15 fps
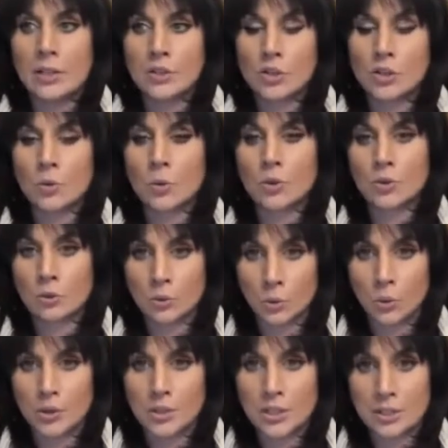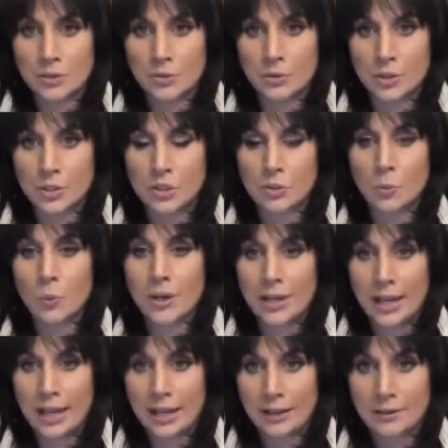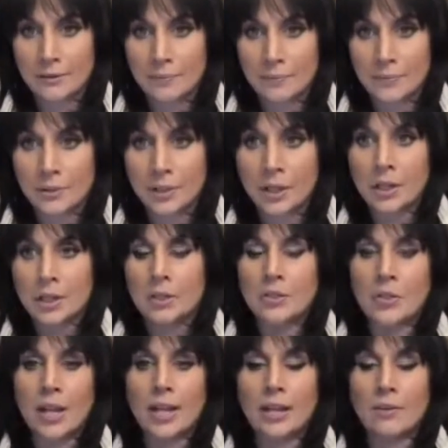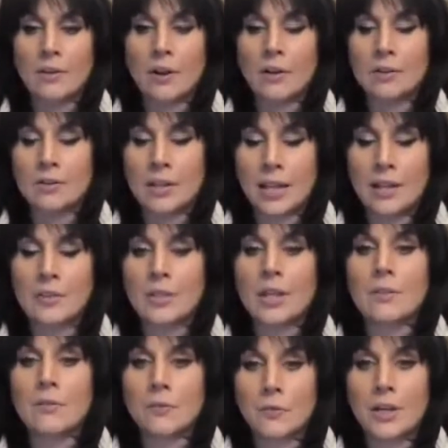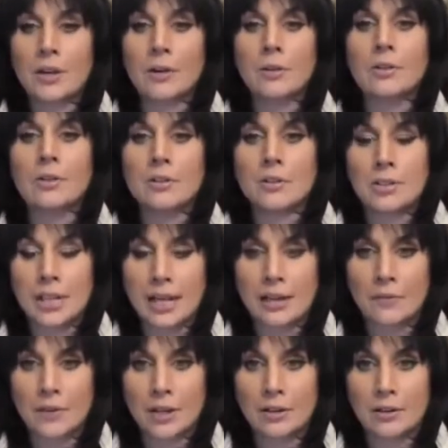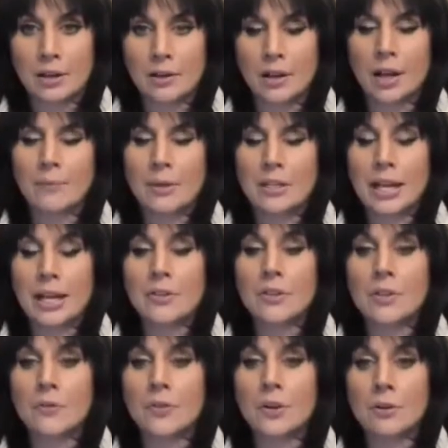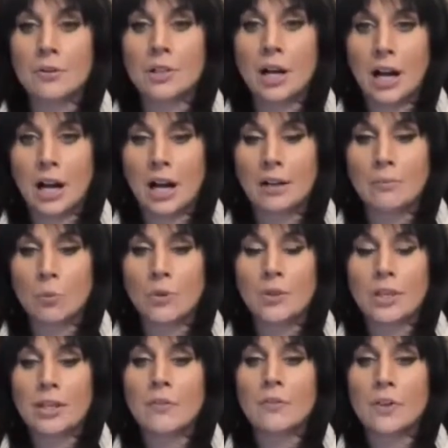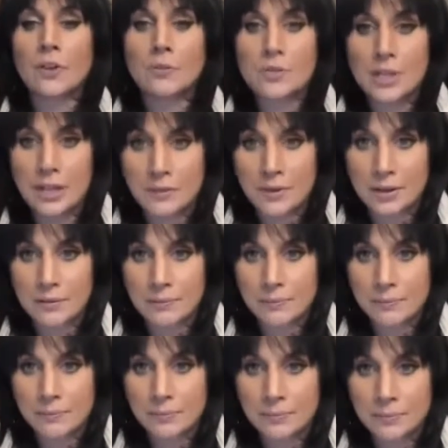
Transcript: ensured the Lord's interests went ahead. Dave, uh, uh, Nathan feared David. I mean, Nathan feared God more than he feared David.